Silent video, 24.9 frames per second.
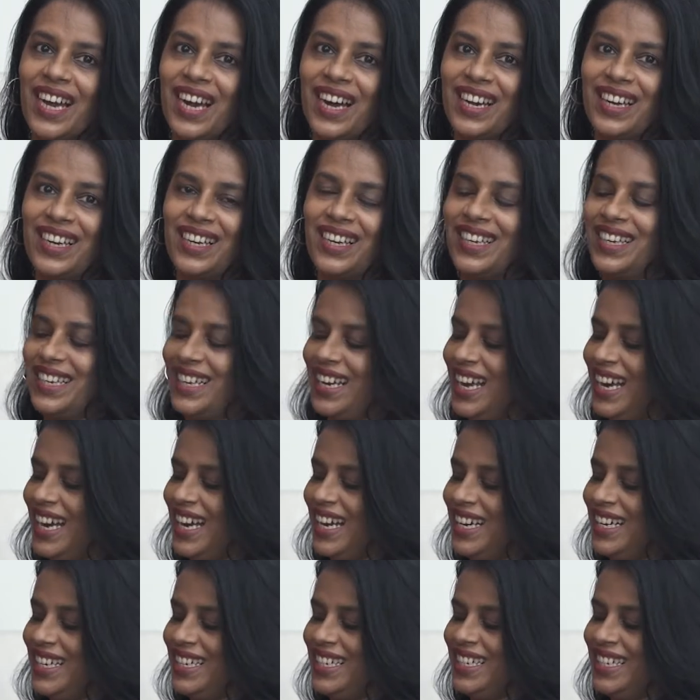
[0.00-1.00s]
are,
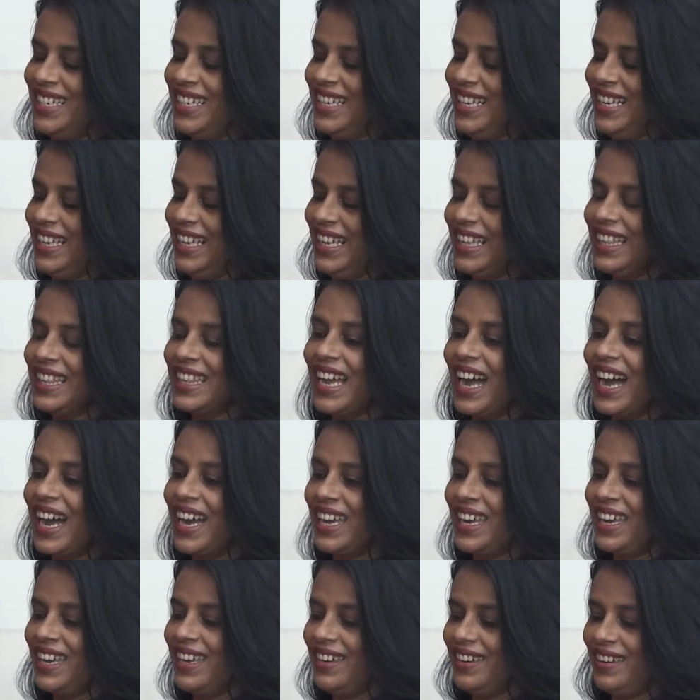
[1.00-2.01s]
our
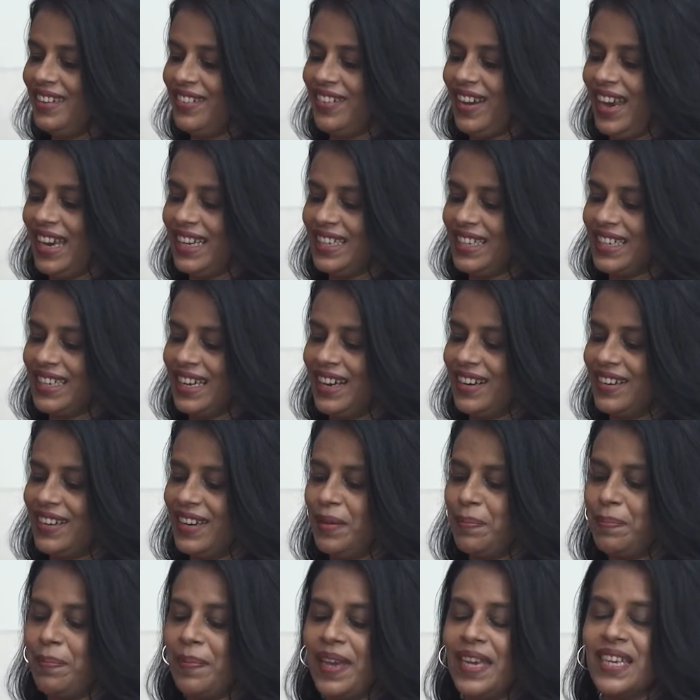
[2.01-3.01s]
Thai red
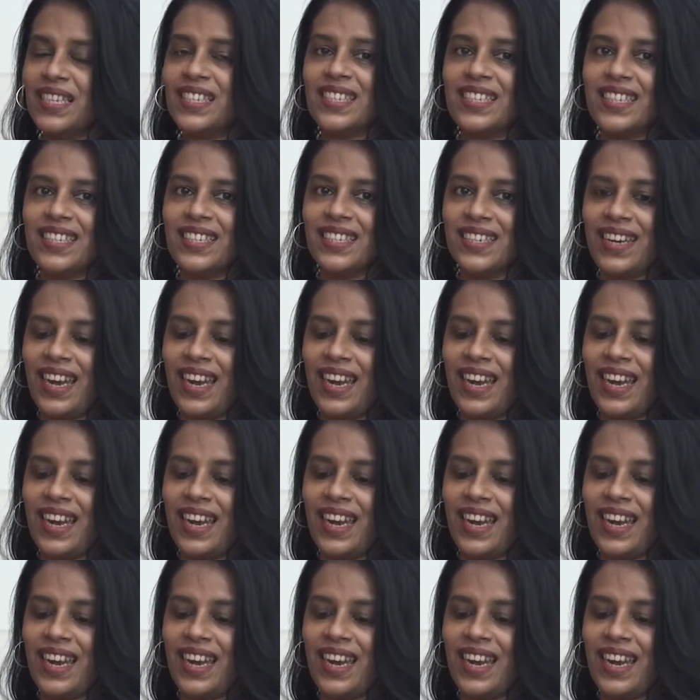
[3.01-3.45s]
curry paste is